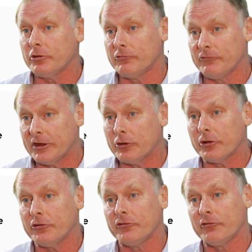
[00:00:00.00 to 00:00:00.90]

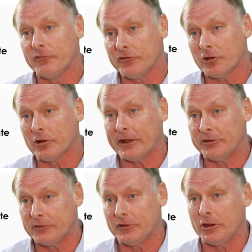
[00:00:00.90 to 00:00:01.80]
vigorous physical
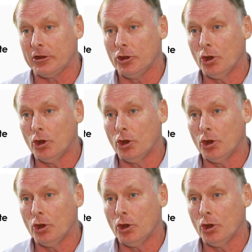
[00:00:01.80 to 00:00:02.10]
activity